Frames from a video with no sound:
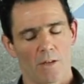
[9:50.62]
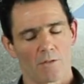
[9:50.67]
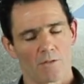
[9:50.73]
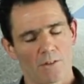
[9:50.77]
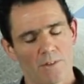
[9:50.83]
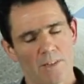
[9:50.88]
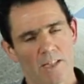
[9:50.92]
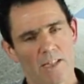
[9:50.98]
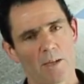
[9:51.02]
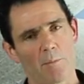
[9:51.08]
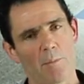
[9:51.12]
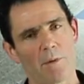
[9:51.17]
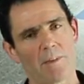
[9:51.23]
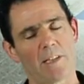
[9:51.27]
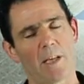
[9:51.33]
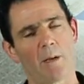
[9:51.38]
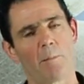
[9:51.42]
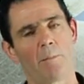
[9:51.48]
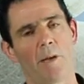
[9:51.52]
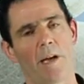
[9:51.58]
So think about
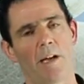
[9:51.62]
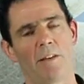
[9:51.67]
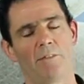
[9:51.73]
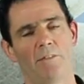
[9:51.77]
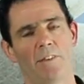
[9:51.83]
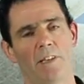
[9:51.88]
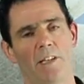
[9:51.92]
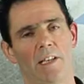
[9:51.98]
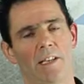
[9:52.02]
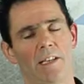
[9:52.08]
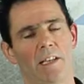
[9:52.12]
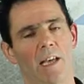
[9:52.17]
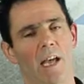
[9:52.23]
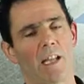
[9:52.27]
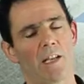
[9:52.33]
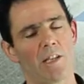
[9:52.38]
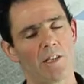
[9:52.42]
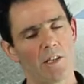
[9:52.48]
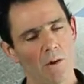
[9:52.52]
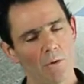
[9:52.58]
that bad feeling
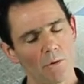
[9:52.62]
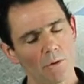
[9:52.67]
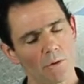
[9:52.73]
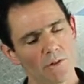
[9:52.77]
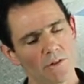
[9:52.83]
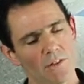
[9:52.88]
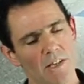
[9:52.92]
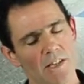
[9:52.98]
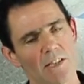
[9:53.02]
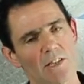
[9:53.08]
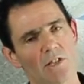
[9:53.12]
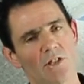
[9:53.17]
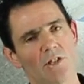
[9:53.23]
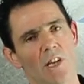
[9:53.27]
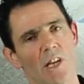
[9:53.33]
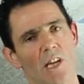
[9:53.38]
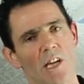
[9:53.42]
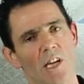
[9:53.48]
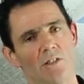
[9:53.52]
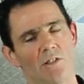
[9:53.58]
and notice any
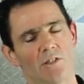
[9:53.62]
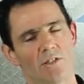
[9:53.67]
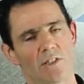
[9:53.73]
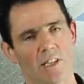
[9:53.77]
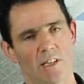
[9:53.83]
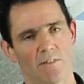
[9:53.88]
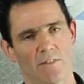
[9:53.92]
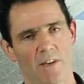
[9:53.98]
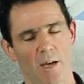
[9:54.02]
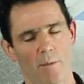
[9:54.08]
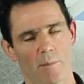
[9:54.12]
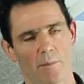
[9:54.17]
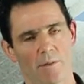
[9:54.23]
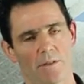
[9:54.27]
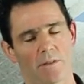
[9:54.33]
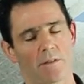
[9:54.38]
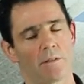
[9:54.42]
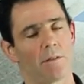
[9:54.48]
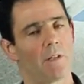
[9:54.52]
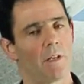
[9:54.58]
changes that have
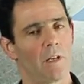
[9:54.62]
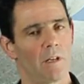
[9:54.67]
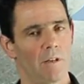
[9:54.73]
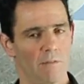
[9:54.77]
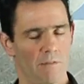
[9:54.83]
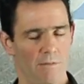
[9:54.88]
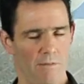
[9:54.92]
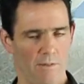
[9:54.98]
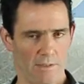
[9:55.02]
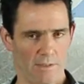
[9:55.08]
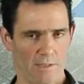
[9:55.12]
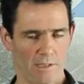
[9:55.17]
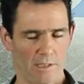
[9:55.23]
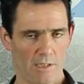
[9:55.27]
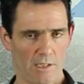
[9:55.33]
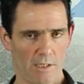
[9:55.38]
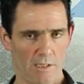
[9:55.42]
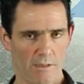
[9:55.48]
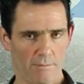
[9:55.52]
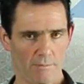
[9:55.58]
happened.
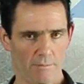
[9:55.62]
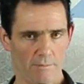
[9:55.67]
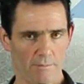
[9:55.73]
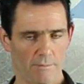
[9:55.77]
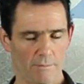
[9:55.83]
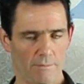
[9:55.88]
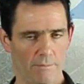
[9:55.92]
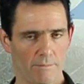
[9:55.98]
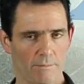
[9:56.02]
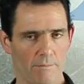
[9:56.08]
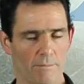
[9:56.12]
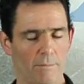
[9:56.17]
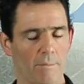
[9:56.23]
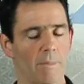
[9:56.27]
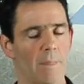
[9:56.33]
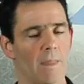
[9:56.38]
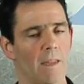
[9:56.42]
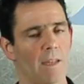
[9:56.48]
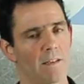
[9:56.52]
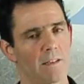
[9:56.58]
Physically,
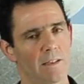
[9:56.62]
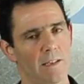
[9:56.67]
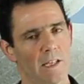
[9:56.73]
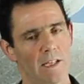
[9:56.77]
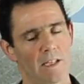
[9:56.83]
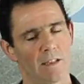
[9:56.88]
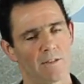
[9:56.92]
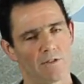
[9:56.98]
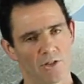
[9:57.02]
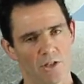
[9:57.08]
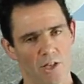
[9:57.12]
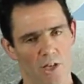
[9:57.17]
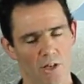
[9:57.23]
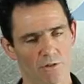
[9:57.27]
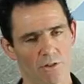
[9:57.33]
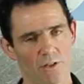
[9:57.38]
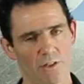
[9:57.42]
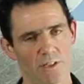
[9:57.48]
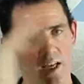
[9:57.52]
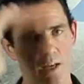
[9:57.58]
think 0
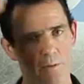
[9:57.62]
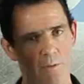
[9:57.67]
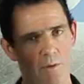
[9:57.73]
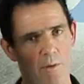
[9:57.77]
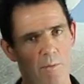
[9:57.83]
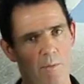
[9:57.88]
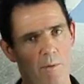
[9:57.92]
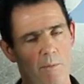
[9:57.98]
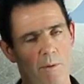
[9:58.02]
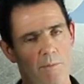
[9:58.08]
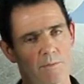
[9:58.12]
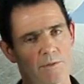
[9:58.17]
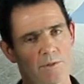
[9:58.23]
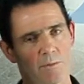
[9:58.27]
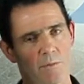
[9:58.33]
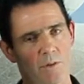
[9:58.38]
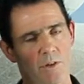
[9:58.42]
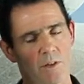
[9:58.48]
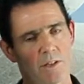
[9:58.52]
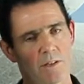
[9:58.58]
to 10, what number pops to
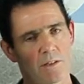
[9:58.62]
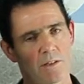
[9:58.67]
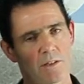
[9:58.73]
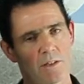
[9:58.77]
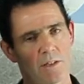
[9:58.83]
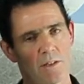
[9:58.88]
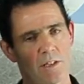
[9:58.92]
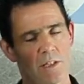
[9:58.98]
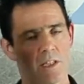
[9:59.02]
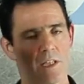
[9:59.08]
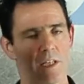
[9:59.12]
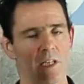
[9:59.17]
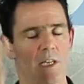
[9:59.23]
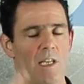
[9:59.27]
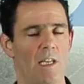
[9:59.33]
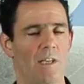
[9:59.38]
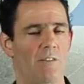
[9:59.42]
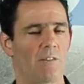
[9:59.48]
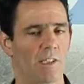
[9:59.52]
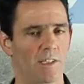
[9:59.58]
mind?
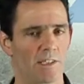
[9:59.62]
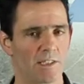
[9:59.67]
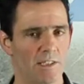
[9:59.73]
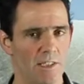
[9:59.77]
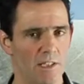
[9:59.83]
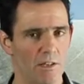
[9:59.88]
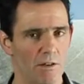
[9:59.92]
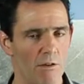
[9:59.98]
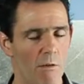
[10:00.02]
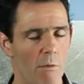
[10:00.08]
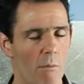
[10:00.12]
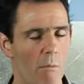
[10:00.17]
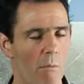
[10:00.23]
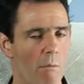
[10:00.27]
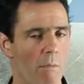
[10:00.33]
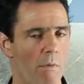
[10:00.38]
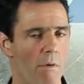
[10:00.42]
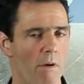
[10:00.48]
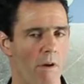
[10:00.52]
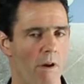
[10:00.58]
If you're at 0,
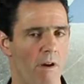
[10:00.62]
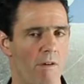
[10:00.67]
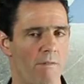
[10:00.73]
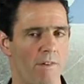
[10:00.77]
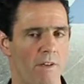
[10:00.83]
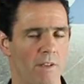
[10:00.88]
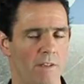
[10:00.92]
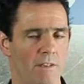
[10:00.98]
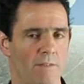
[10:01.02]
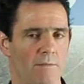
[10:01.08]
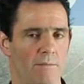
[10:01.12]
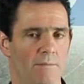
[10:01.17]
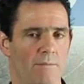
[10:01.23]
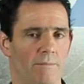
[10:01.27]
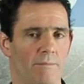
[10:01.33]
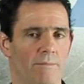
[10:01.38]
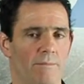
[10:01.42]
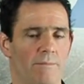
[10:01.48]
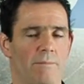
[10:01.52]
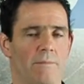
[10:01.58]
perfect.
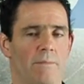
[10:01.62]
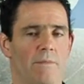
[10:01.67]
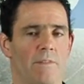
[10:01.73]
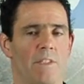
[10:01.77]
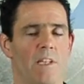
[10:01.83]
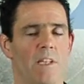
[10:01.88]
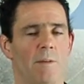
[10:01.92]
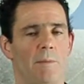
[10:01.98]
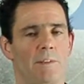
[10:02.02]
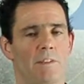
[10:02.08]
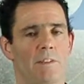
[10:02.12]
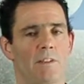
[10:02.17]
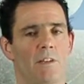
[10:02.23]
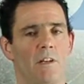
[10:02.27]
Think about the